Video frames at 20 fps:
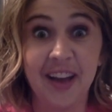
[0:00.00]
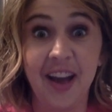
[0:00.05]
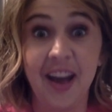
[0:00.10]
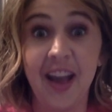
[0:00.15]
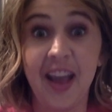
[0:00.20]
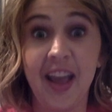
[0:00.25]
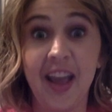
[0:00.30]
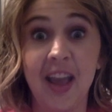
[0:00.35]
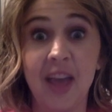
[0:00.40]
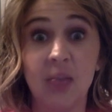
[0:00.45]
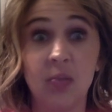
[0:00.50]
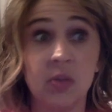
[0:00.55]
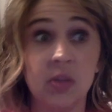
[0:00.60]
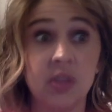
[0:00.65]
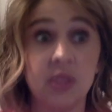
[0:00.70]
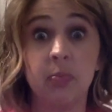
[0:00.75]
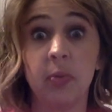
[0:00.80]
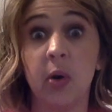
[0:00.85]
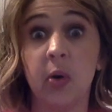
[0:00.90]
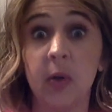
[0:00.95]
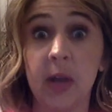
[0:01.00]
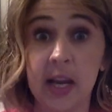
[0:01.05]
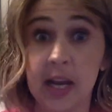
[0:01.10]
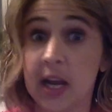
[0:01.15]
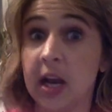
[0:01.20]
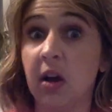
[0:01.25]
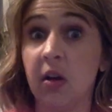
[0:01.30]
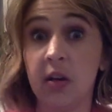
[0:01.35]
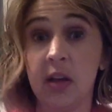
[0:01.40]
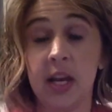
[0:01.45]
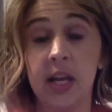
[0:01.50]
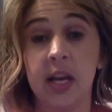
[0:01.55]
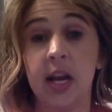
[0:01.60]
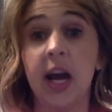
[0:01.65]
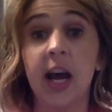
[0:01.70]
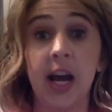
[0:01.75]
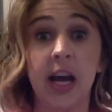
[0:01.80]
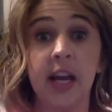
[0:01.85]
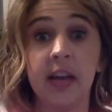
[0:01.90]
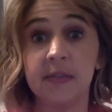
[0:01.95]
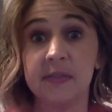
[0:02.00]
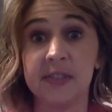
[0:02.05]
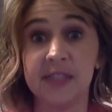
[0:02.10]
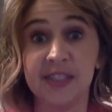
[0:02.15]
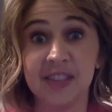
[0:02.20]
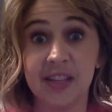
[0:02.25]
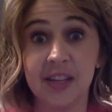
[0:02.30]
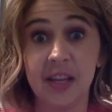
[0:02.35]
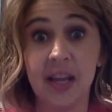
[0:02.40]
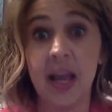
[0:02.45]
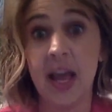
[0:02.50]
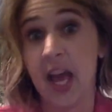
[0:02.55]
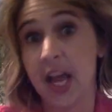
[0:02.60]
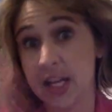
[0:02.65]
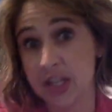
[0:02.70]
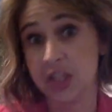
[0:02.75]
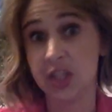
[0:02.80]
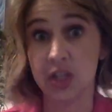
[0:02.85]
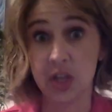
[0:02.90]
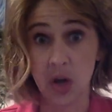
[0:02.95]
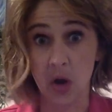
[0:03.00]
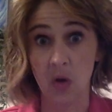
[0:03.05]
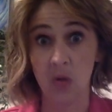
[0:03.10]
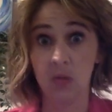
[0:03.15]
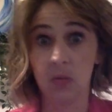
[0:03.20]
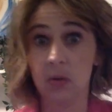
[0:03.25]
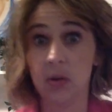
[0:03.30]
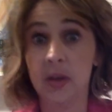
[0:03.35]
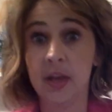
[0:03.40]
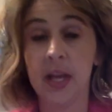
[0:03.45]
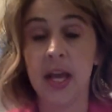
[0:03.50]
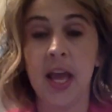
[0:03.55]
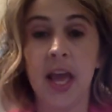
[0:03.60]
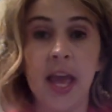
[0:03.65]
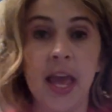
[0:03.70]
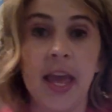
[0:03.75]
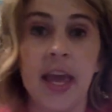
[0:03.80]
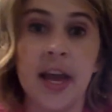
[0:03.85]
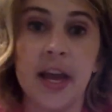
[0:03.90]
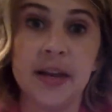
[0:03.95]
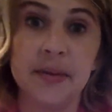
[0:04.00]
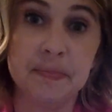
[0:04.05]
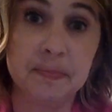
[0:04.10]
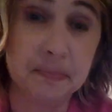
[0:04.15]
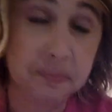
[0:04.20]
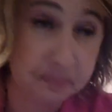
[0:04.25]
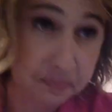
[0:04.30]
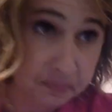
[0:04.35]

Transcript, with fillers: I was broken out in hives, head to toe, and